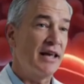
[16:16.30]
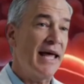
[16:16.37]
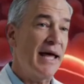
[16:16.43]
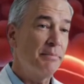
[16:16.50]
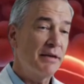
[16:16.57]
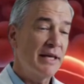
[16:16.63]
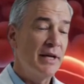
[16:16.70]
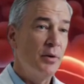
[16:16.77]

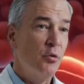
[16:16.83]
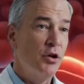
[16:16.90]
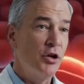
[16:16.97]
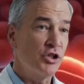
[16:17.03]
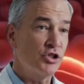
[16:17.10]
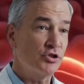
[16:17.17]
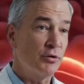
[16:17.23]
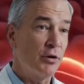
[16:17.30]
Collagen
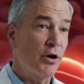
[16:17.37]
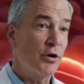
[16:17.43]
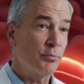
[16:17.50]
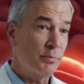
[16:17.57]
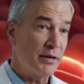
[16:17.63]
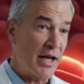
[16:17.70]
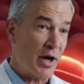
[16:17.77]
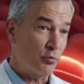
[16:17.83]
sources like
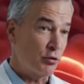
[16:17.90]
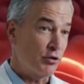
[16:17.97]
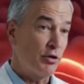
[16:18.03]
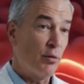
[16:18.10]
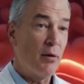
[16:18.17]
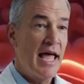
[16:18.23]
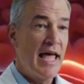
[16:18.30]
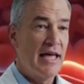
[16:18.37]
bone broth
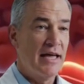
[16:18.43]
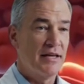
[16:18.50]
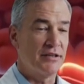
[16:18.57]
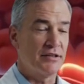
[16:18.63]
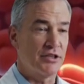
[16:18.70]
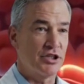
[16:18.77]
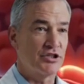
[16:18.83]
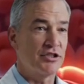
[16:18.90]
and eggs
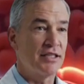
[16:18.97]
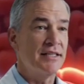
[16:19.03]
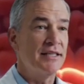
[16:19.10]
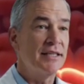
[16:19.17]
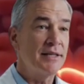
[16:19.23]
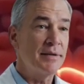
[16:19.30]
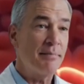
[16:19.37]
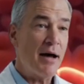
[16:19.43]

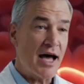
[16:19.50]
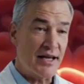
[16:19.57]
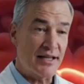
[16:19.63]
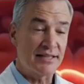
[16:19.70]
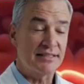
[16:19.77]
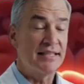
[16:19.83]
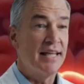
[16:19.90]
help regenerate